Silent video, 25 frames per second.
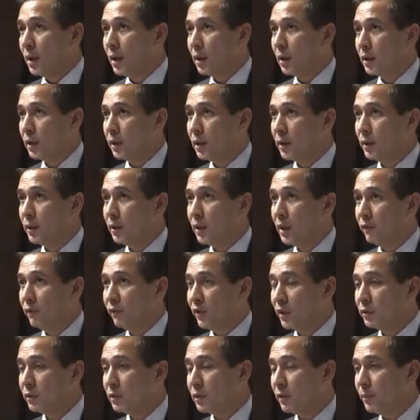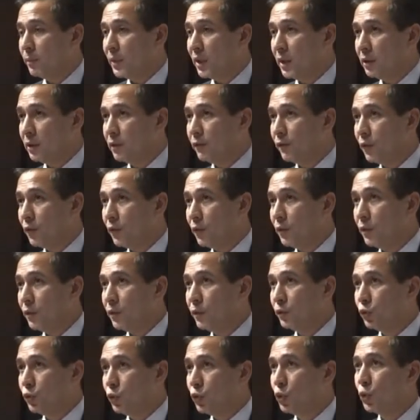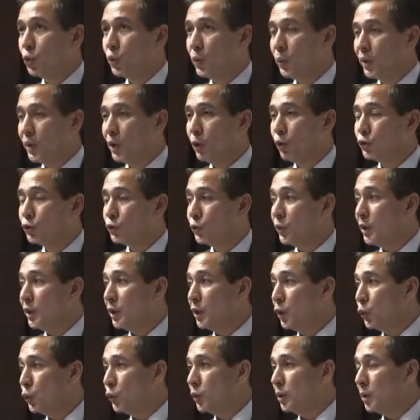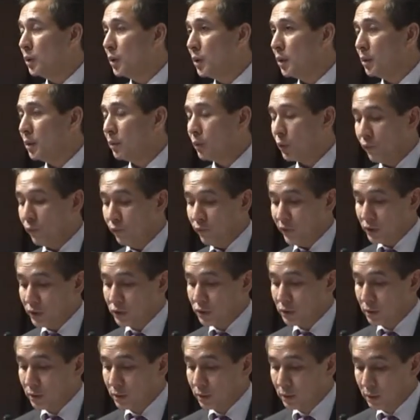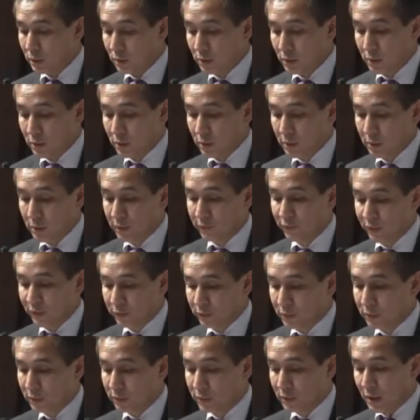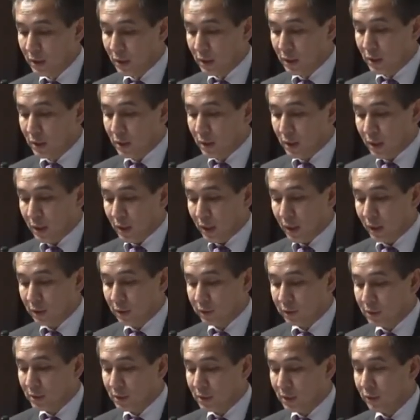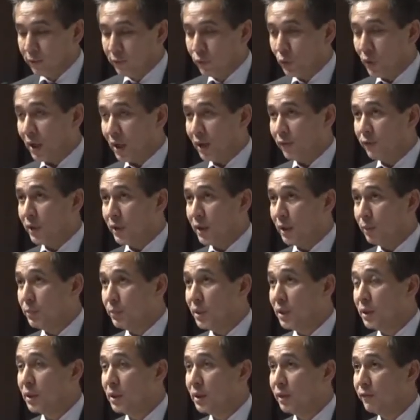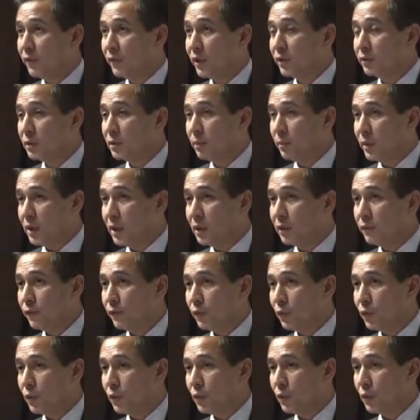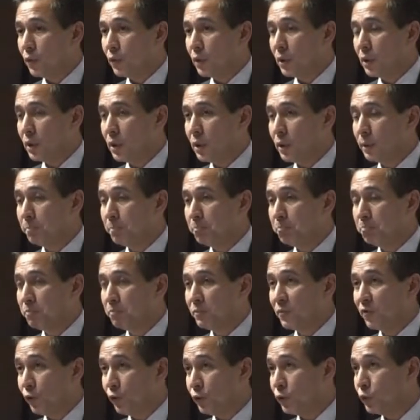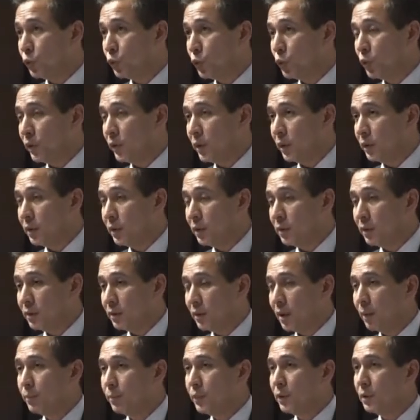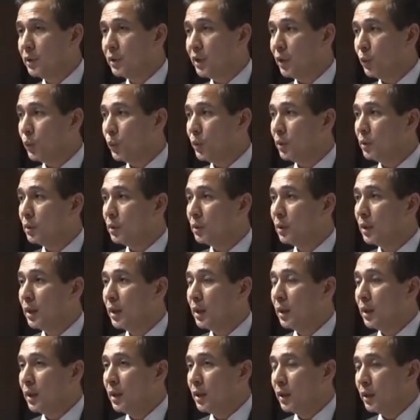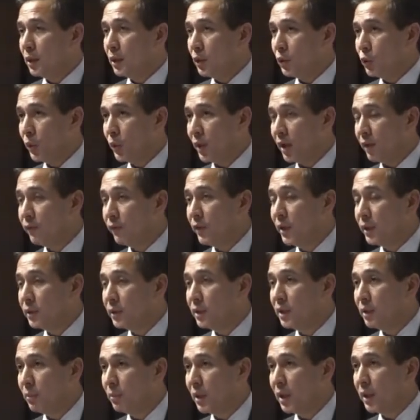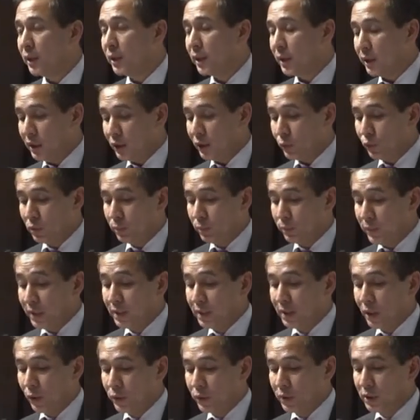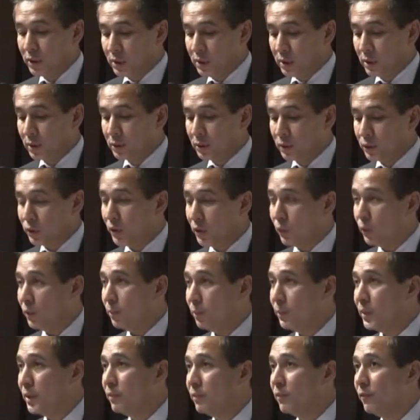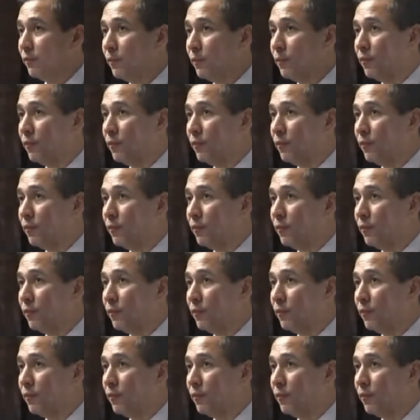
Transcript: uh, investor base for sukuk will also include uh, conventional uh, investors. Hence, if you have a bigger investor base for, um, for Sukuk, in this example, it will, you have greater demand and this will bring down the yield. So it will be